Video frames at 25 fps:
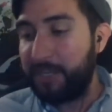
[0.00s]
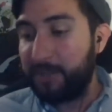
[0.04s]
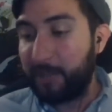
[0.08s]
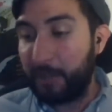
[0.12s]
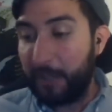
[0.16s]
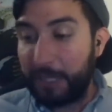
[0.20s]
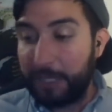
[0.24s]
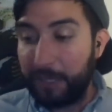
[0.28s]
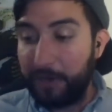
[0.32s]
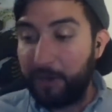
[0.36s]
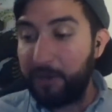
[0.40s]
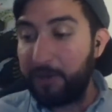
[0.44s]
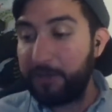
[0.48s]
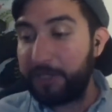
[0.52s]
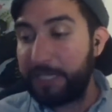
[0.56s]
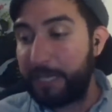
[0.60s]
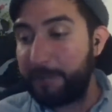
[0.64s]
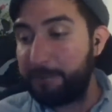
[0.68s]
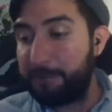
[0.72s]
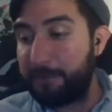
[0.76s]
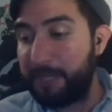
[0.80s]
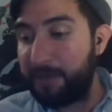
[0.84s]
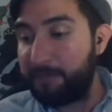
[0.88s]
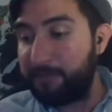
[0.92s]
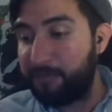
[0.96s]
León, they
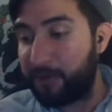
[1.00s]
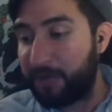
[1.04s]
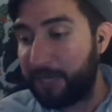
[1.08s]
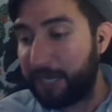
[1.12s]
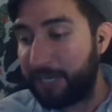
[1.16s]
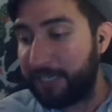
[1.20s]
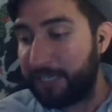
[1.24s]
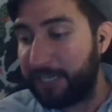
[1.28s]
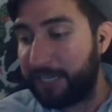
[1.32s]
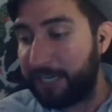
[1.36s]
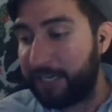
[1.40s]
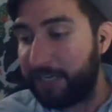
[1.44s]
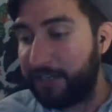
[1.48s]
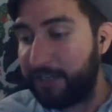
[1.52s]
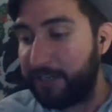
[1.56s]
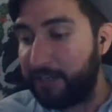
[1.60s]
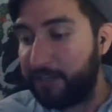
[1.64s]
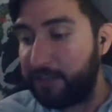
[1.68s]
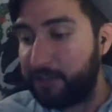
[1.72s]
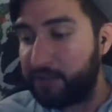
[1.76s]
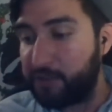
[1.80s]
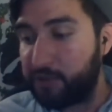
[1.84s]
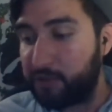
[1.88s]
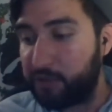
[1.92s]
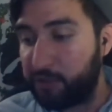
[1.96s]
beat Morelia
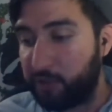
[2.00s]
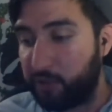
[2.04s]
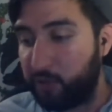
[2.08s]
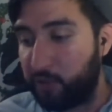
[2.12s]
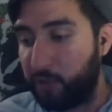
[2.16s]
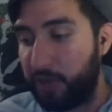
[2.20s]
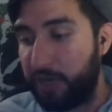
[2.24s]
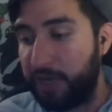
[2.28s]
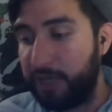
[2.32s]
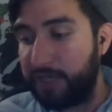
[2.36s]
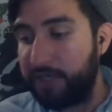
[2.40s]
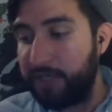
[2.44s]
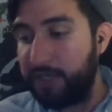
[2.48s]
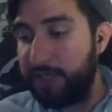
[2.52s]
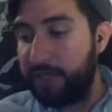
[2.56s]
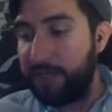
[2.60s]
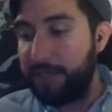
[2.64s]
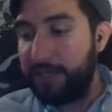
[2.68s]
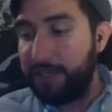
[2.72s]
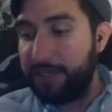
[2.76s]
2-1.